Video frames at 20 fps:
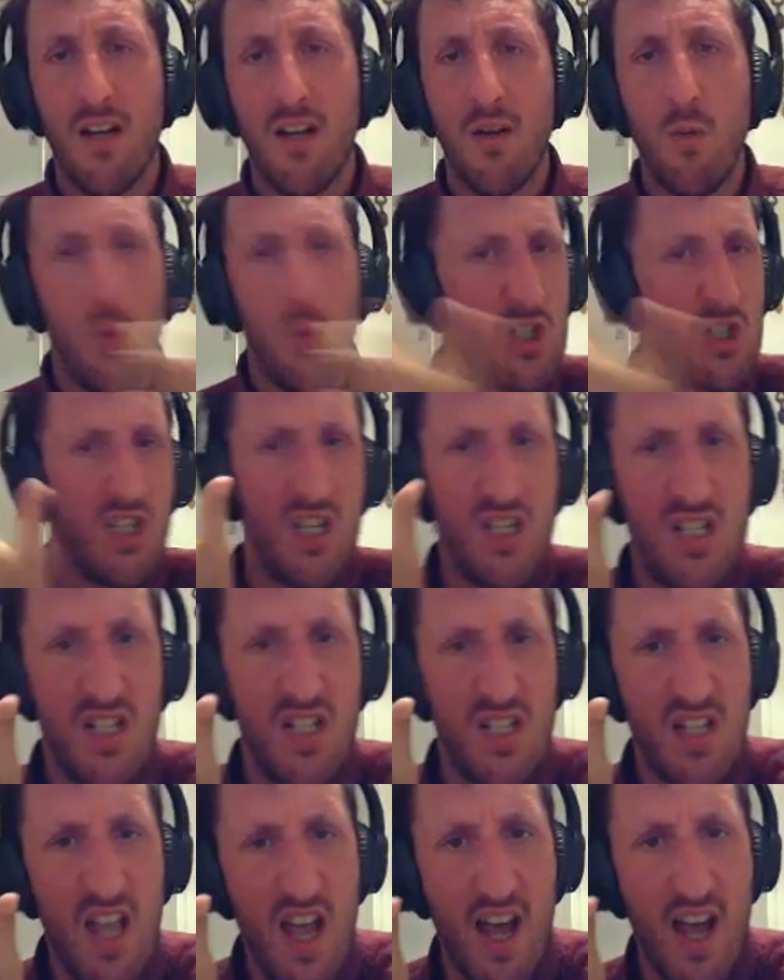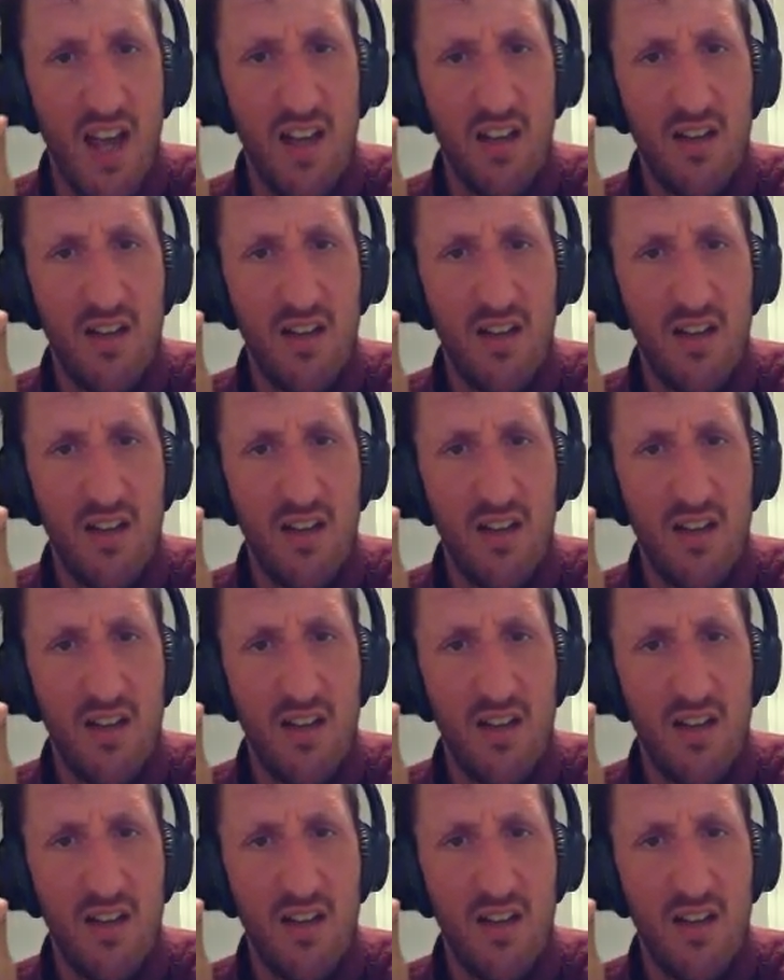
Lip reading: What cheese is that?